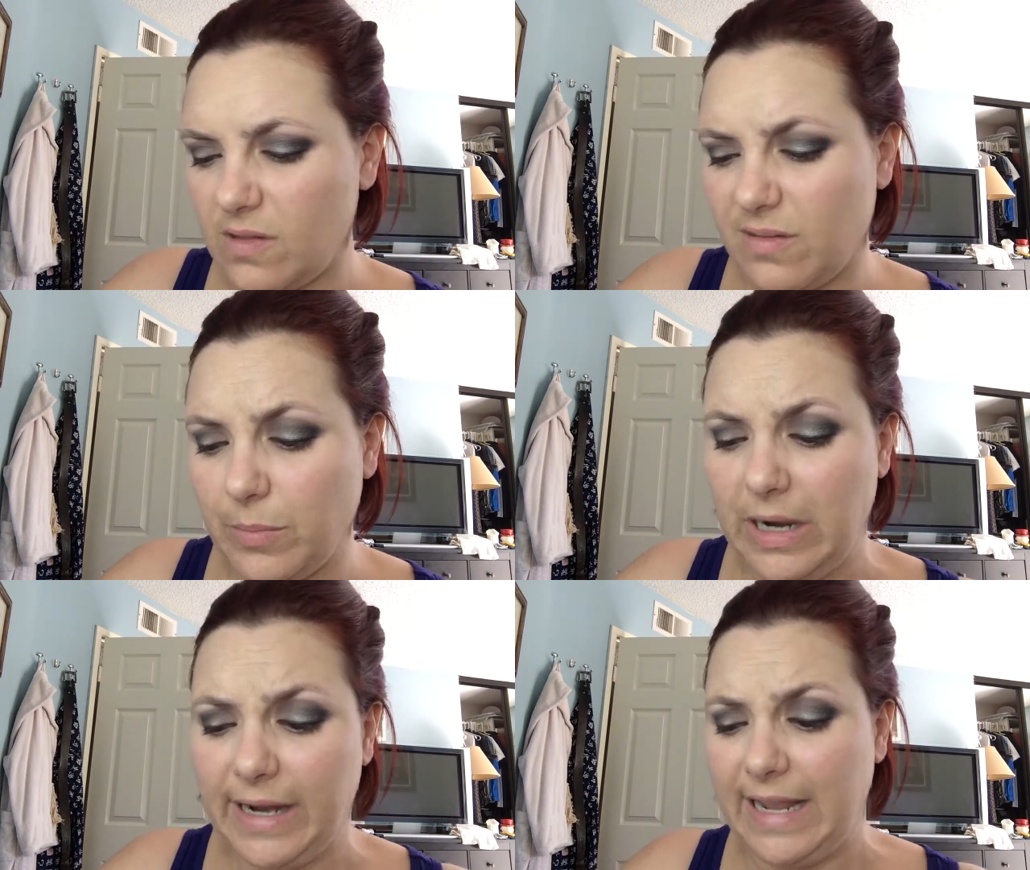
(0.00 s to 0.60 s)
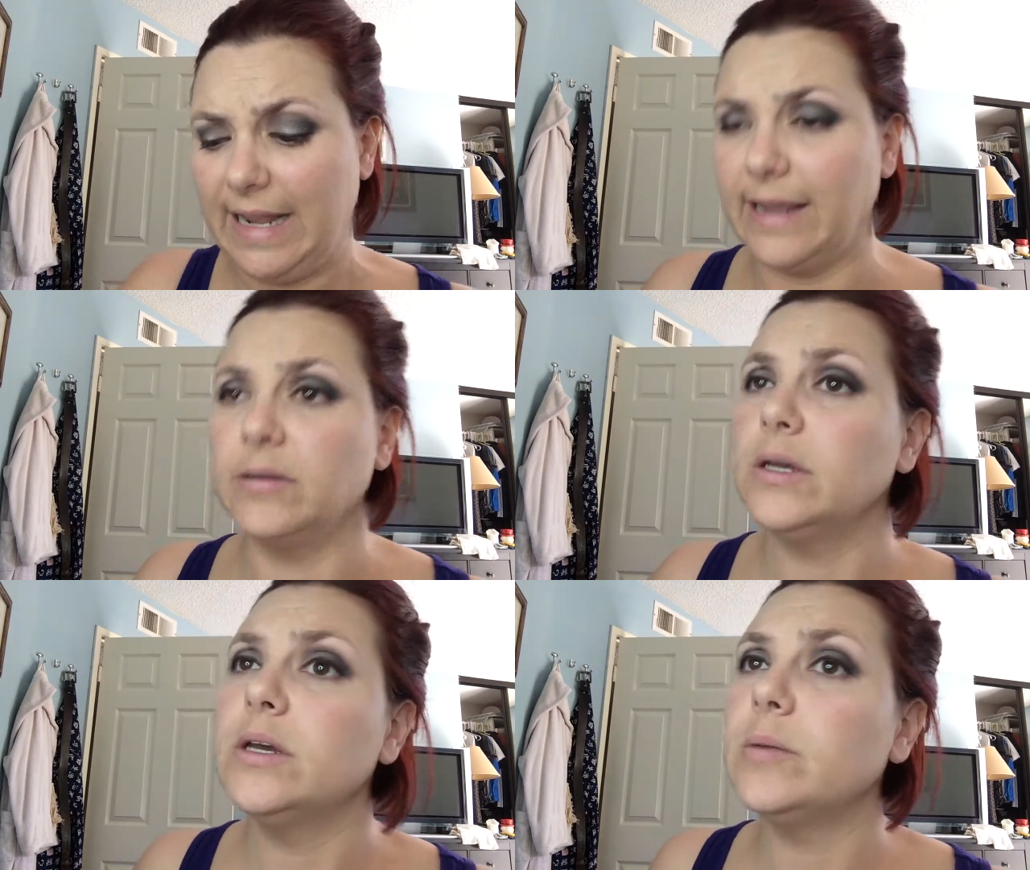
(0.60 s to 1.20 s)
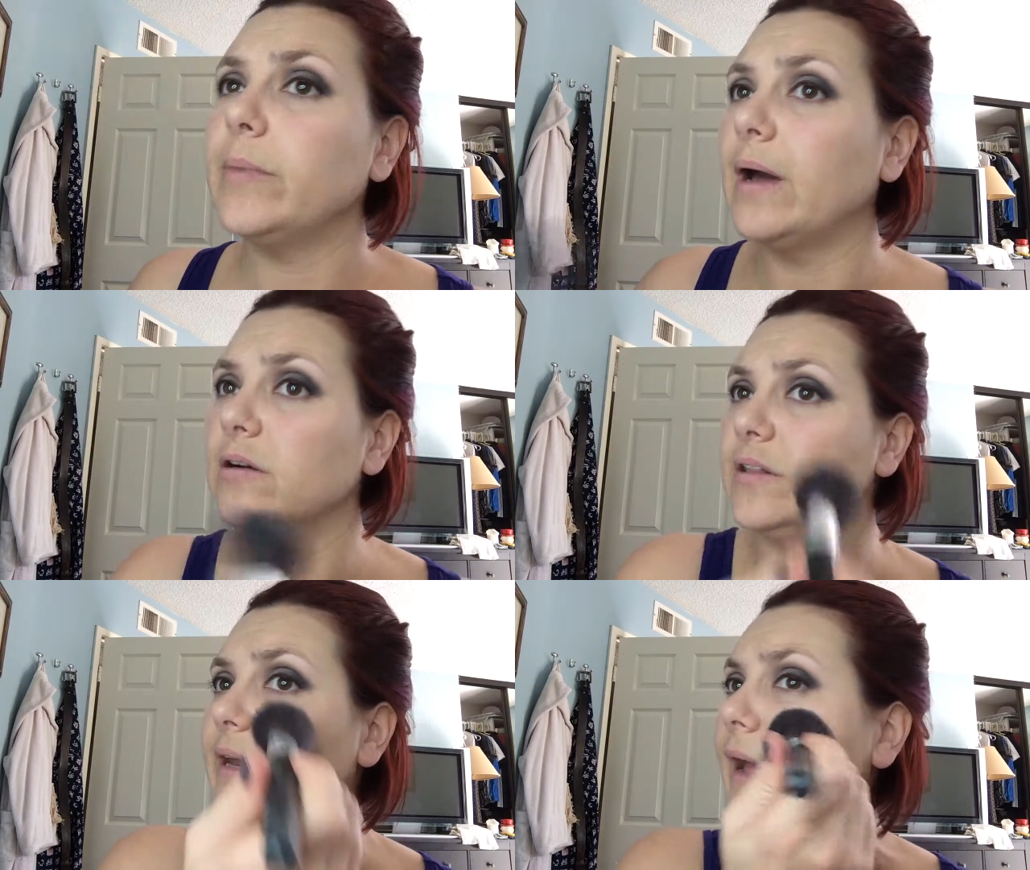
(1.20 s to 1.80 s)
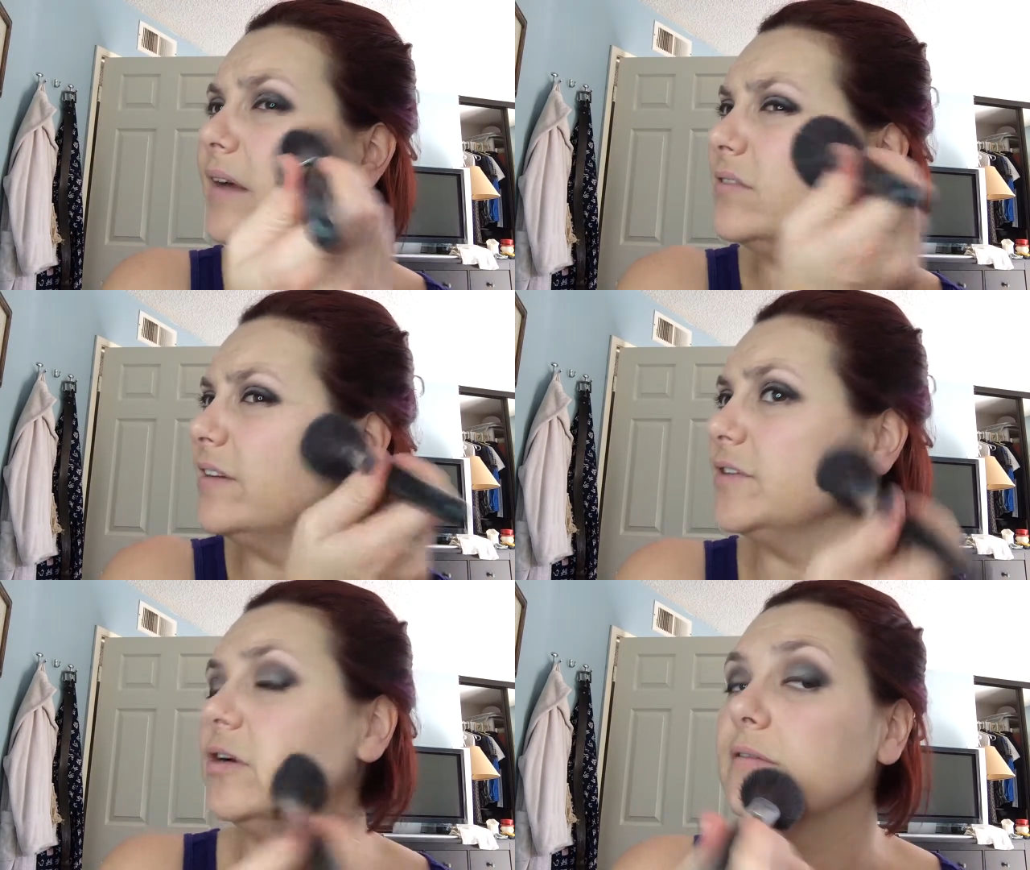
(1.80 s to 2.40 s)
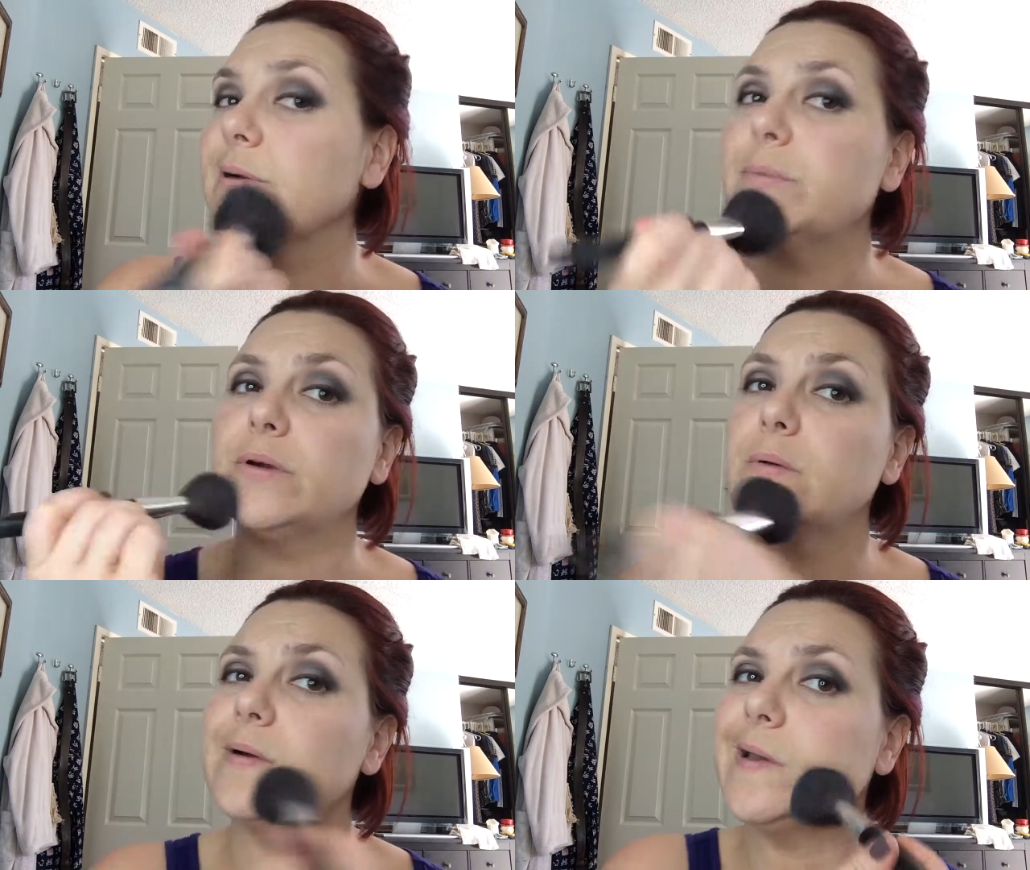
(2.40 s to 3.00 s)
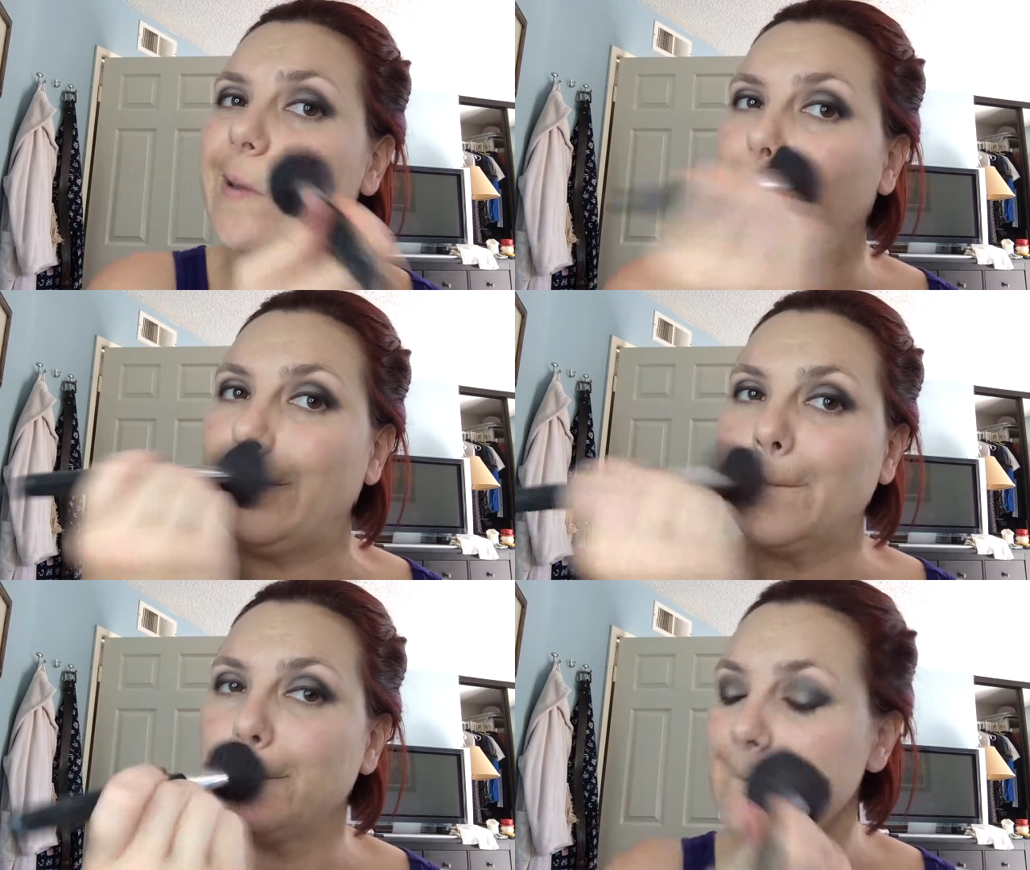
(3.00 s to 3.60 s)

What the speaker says: some Mary Kay powder that I have left over, but really